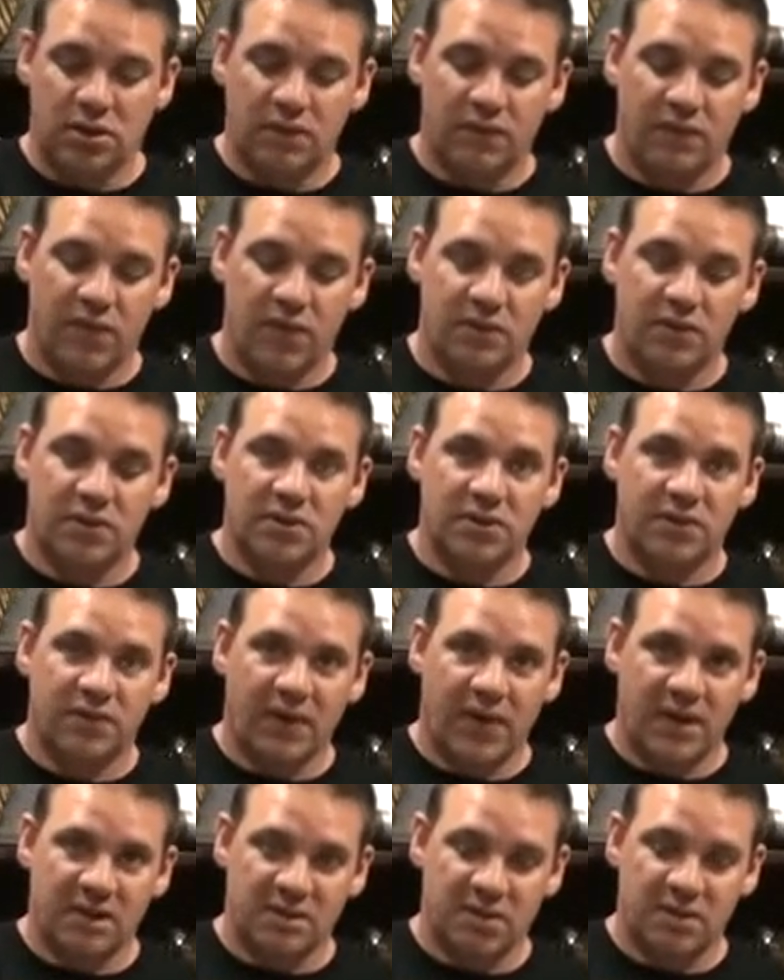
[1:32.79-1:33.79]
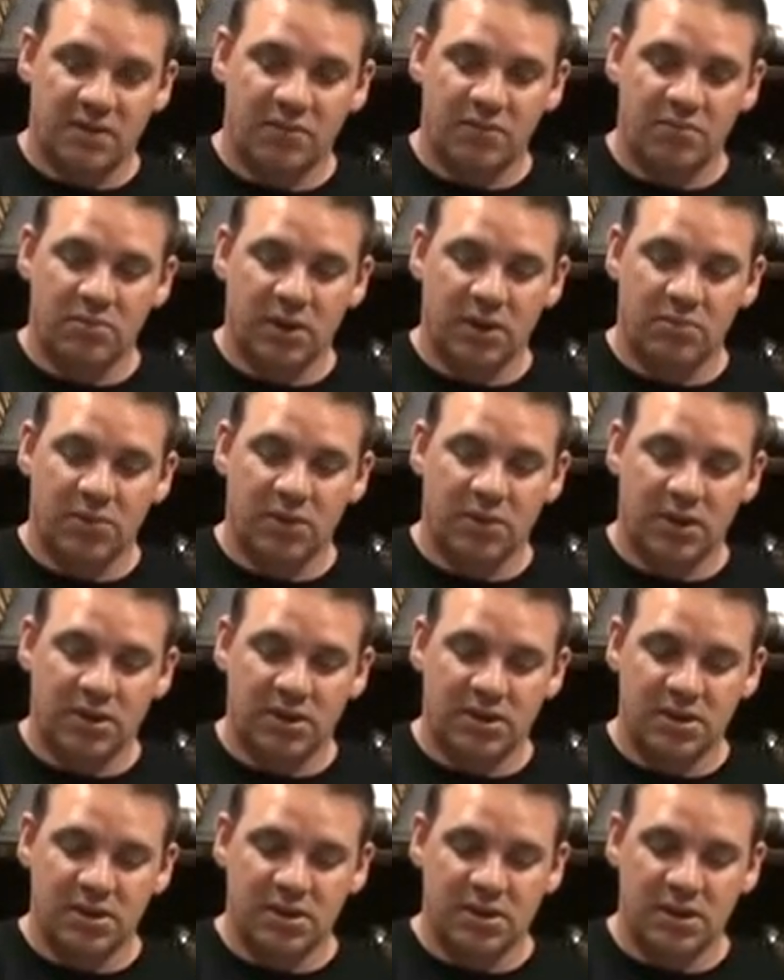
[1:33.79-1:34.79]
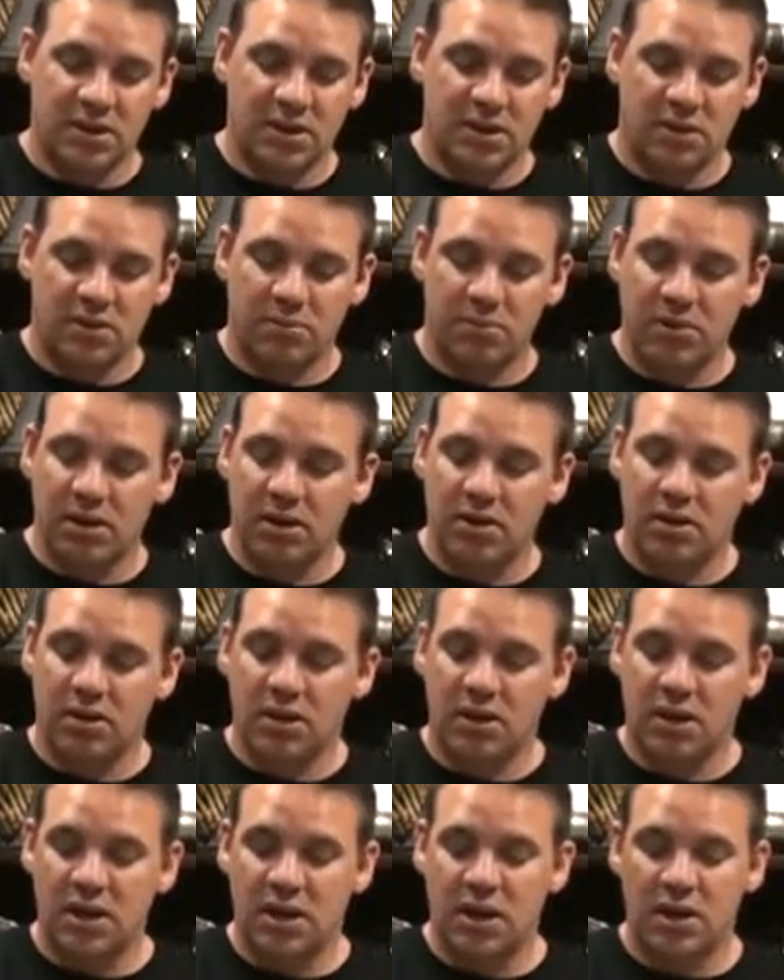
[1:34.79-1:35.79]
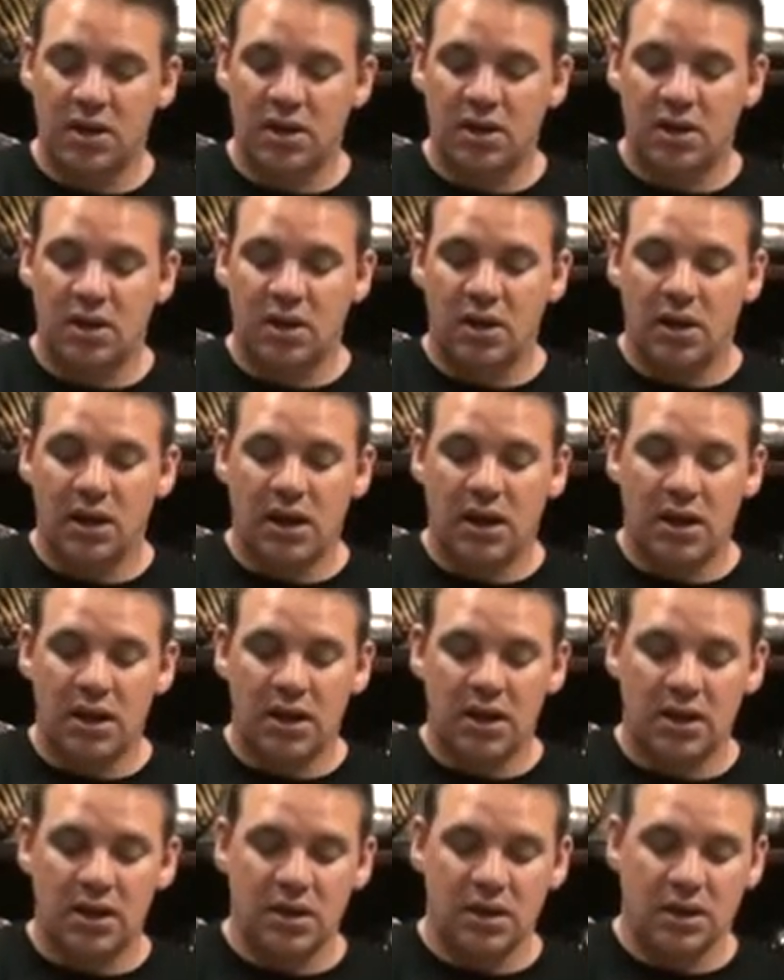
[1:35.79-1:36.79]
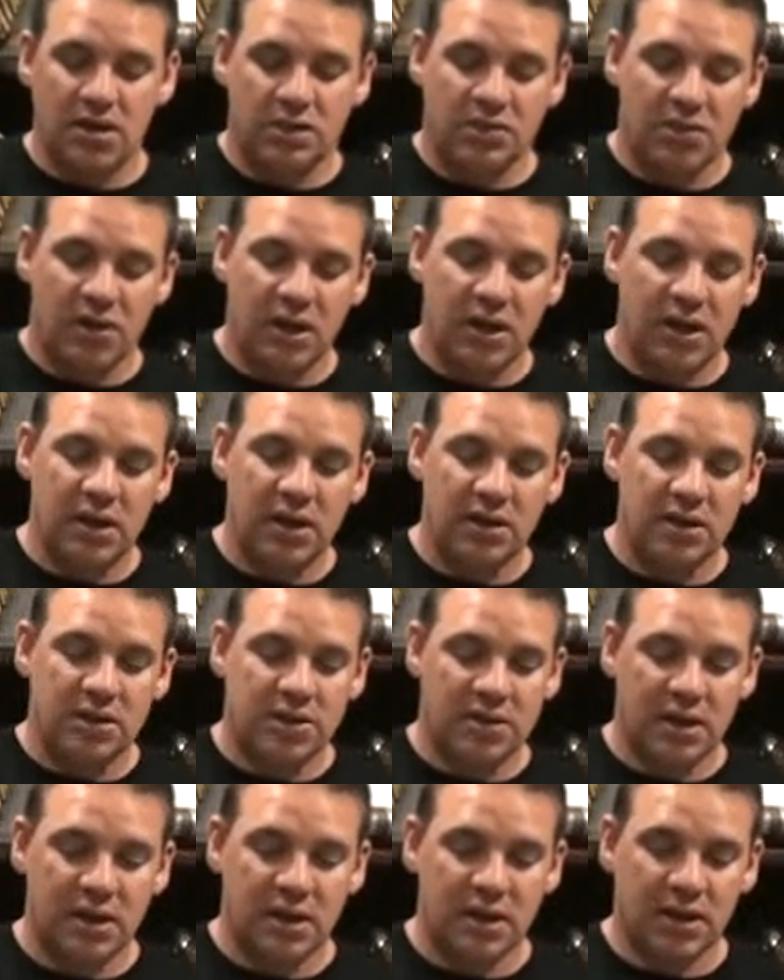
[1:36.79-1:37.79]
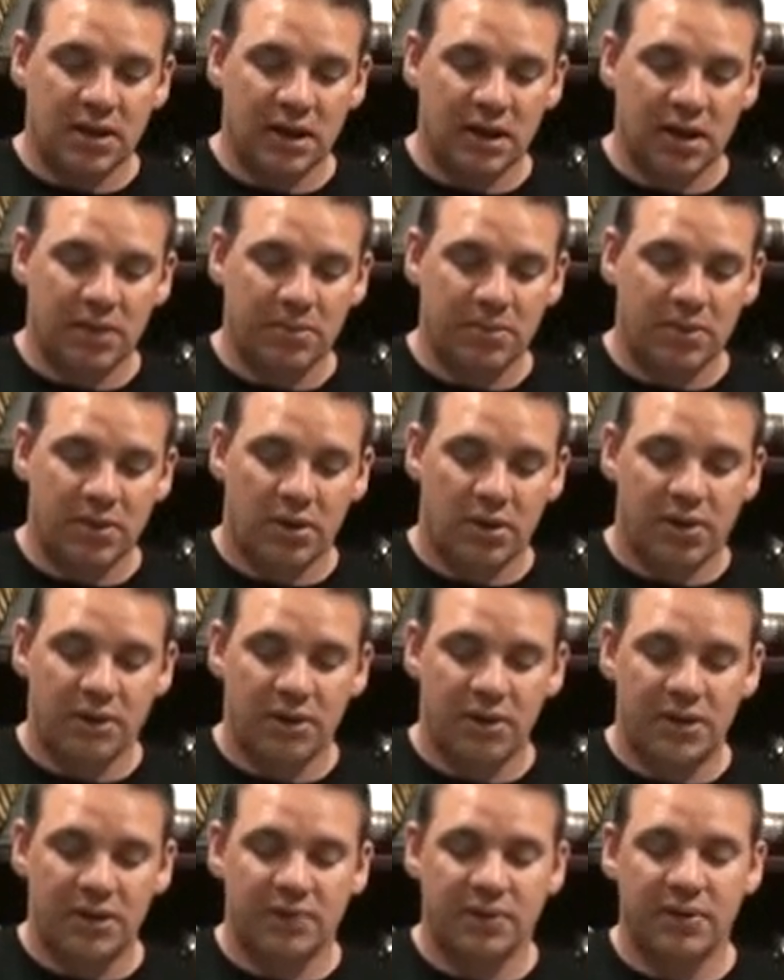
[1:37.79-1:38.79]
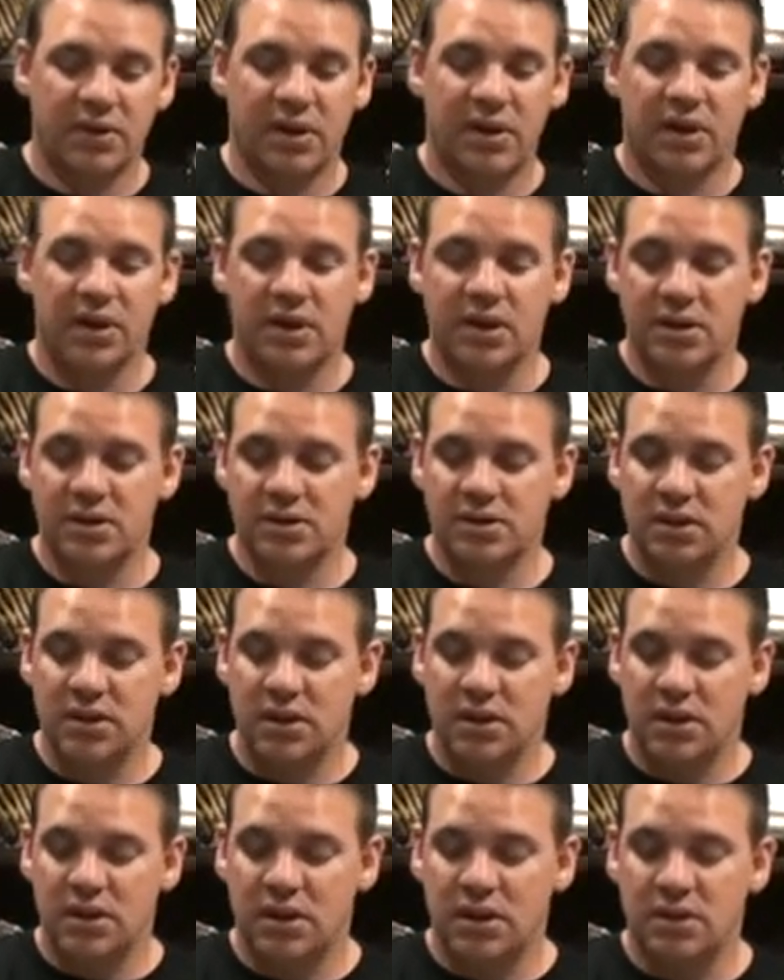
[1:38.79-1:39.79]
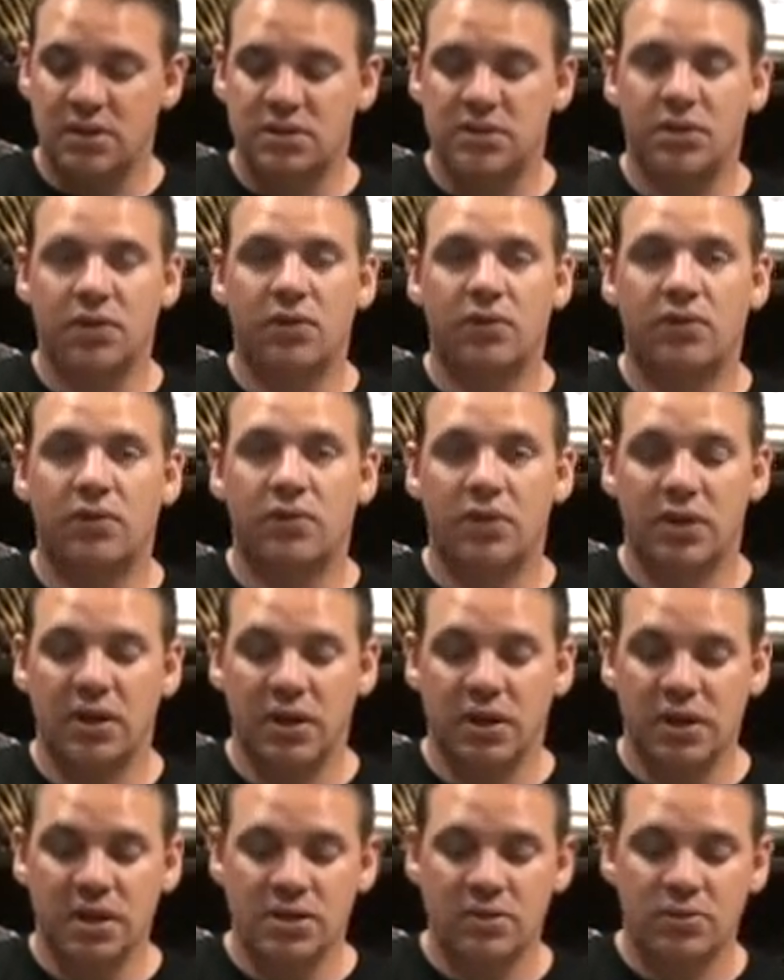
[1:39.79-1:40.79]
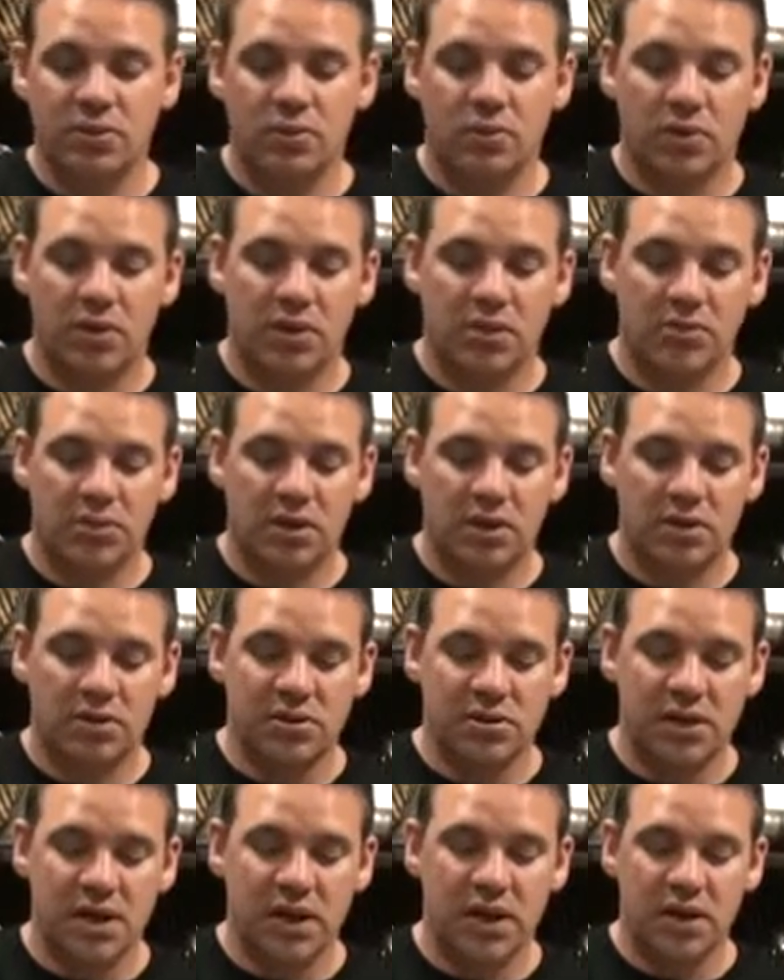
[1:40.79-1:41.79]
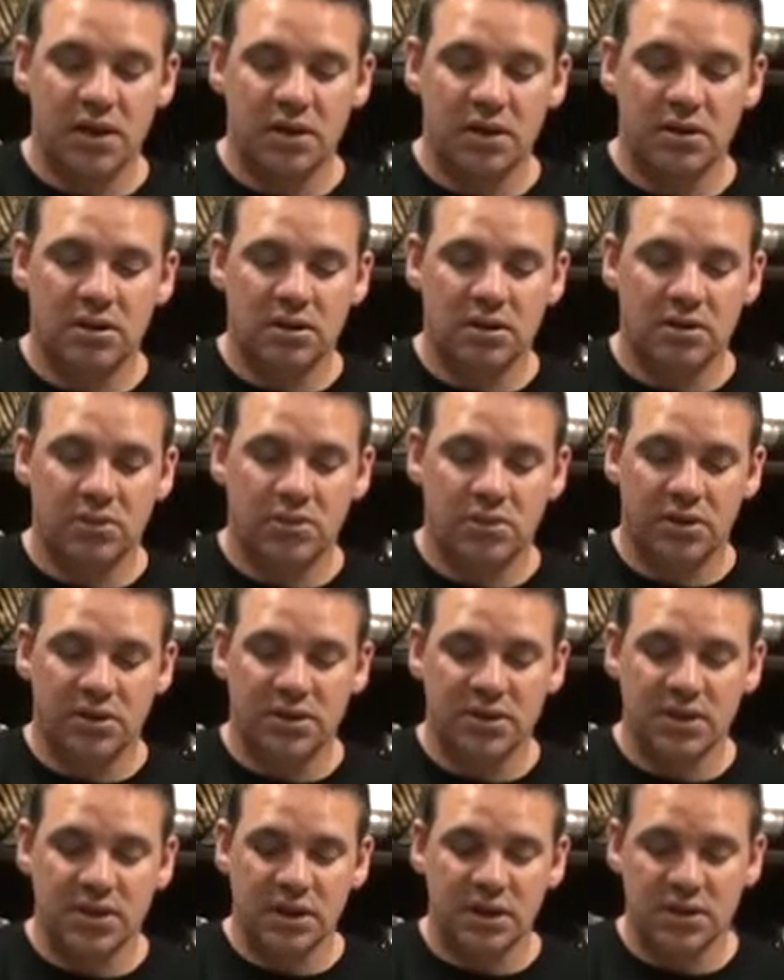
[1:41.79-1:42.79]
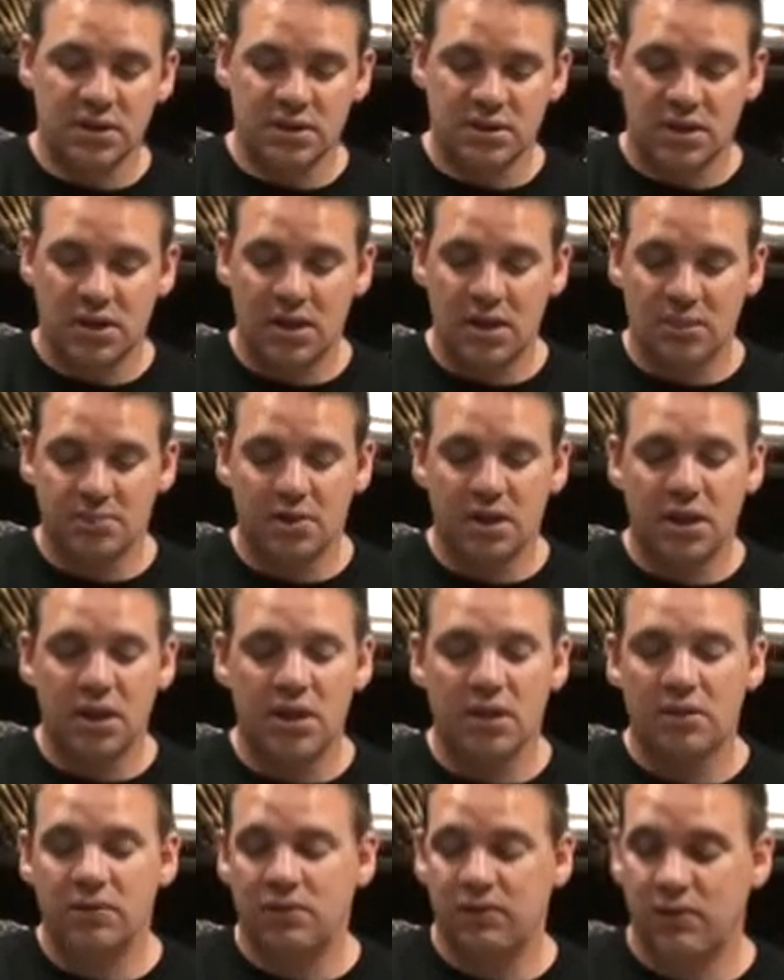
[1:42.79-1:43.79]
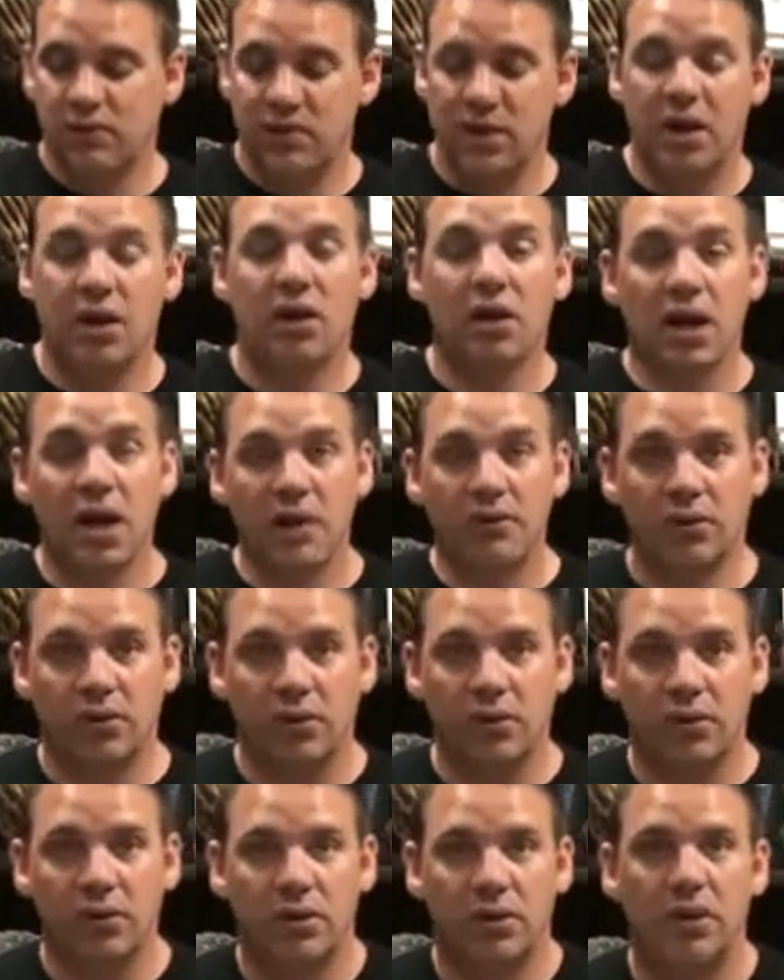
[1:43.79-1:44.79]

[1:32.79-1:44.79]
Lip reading: If I do this fast enough, you might be able to get to see it a little better on there. And it's raining inside the cup in all the different areas. And so for the kids, we want them to understand, once again, the science behind it for their level